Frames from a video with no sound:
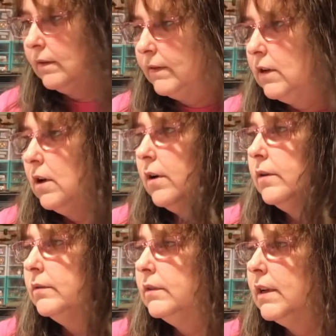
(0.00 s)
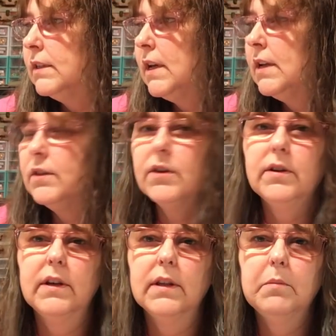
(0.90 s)
even know, like
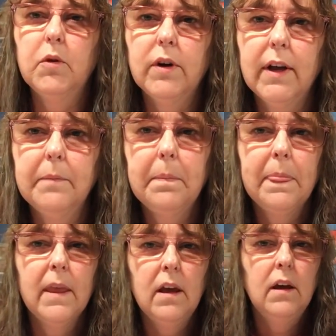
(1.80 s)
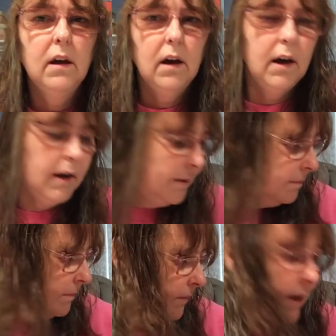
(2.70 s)
10.30 in the morning.
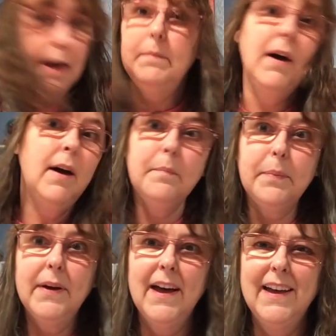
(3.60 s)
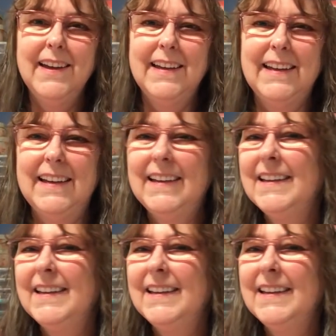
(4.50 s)
Um, I'm up.